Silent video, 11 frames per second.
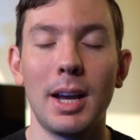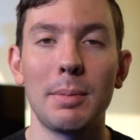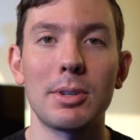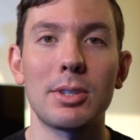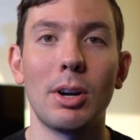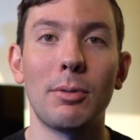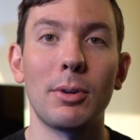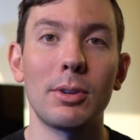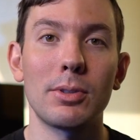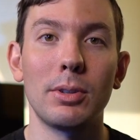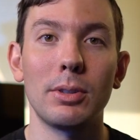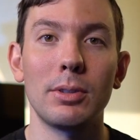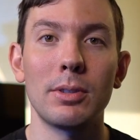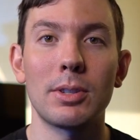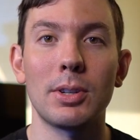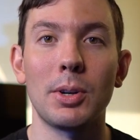I'm a software
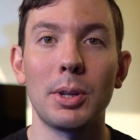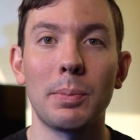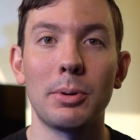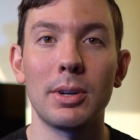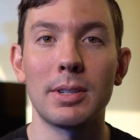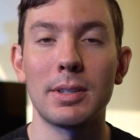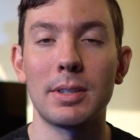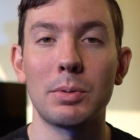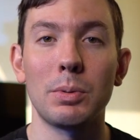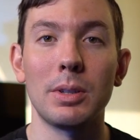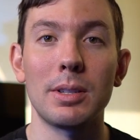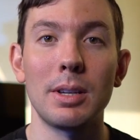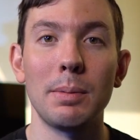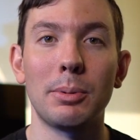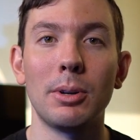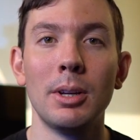consultant, so the process is really
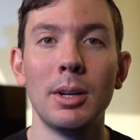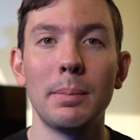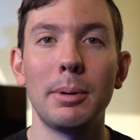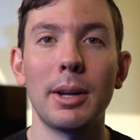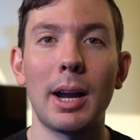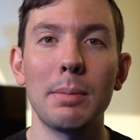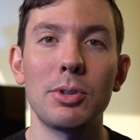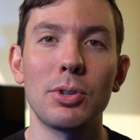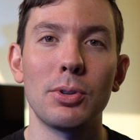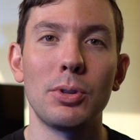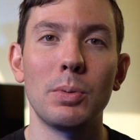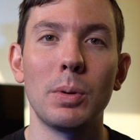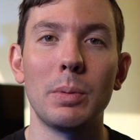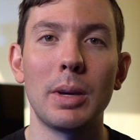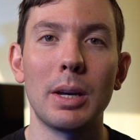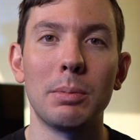simple, but I'm sure you
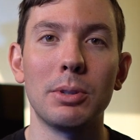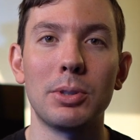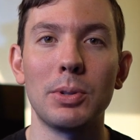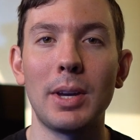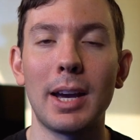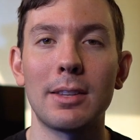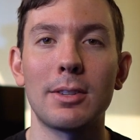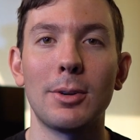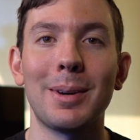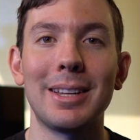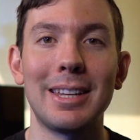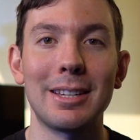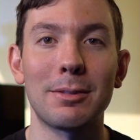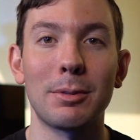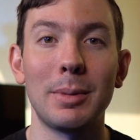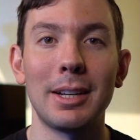will be able to get some
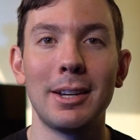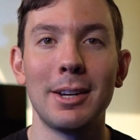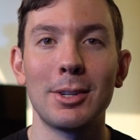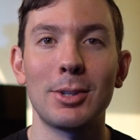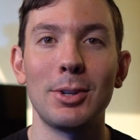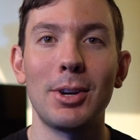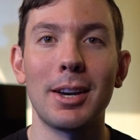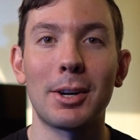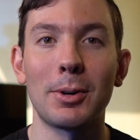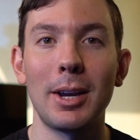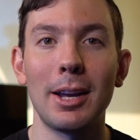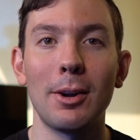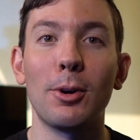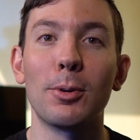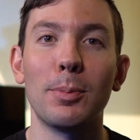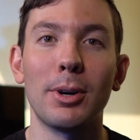ideas from it so you can create
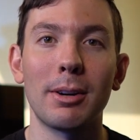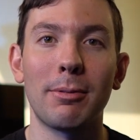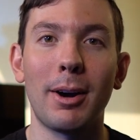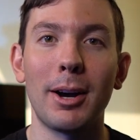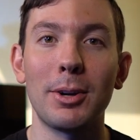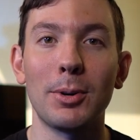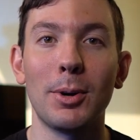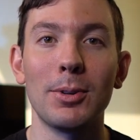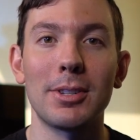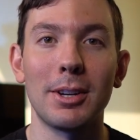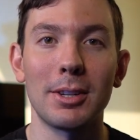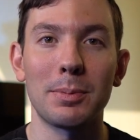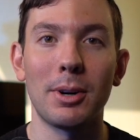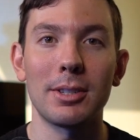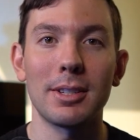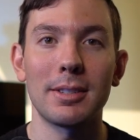or modify your own sales
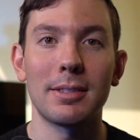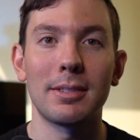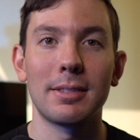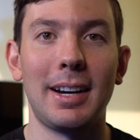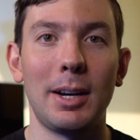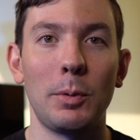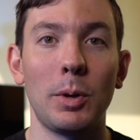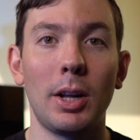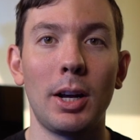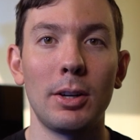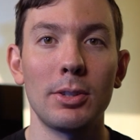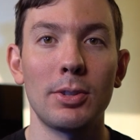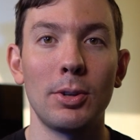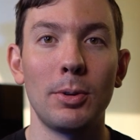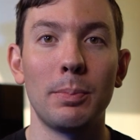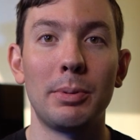process. I will
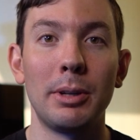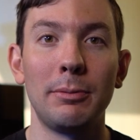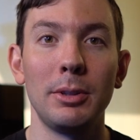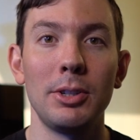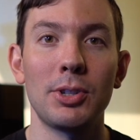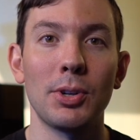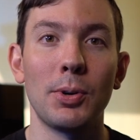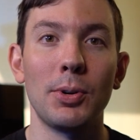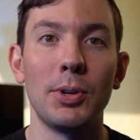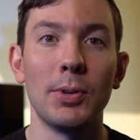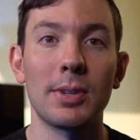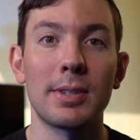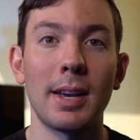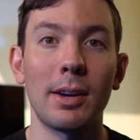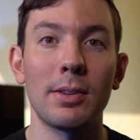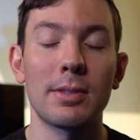also briefly show you a
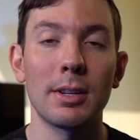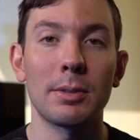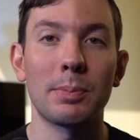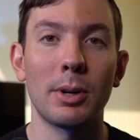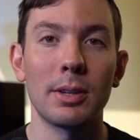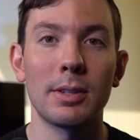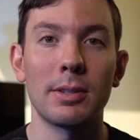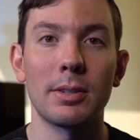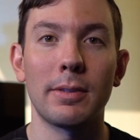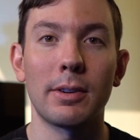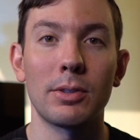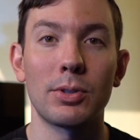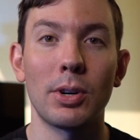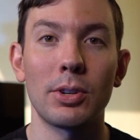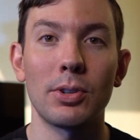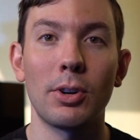second sales process of a
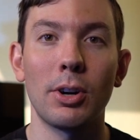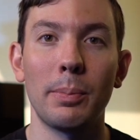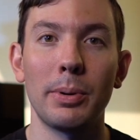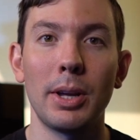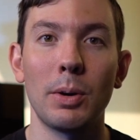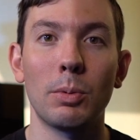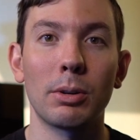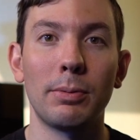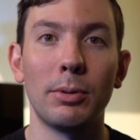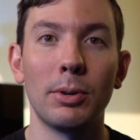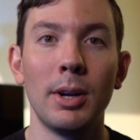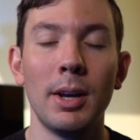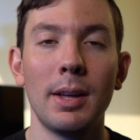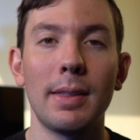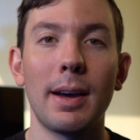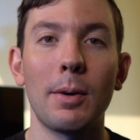construction company I work for
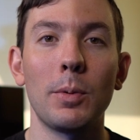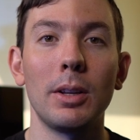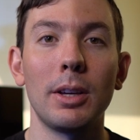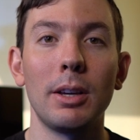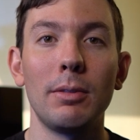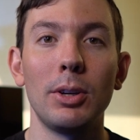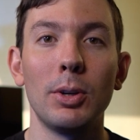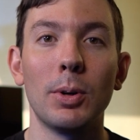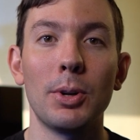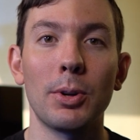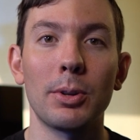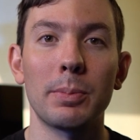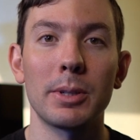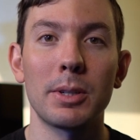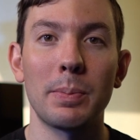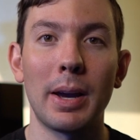that will give you another
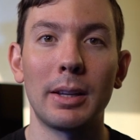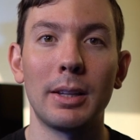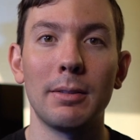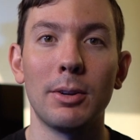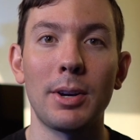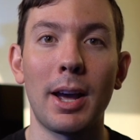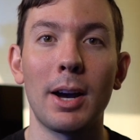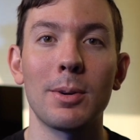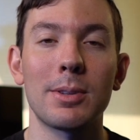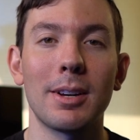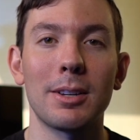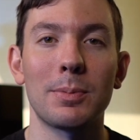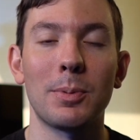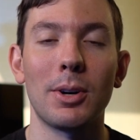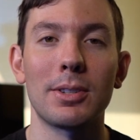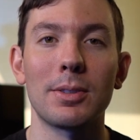perspective on how a sales
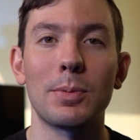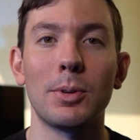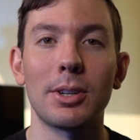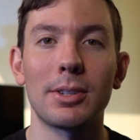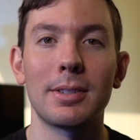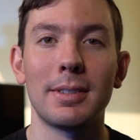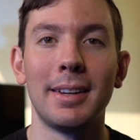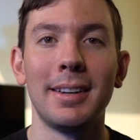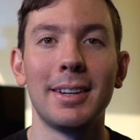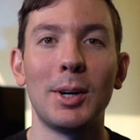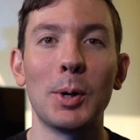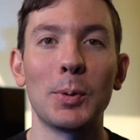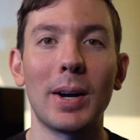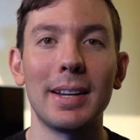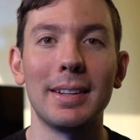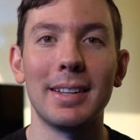process works. All
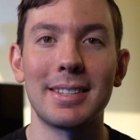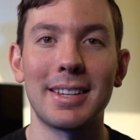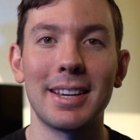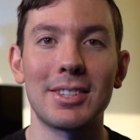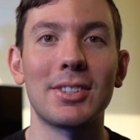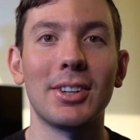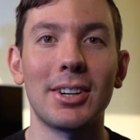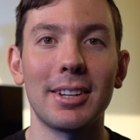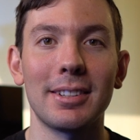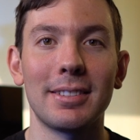right, let's get started.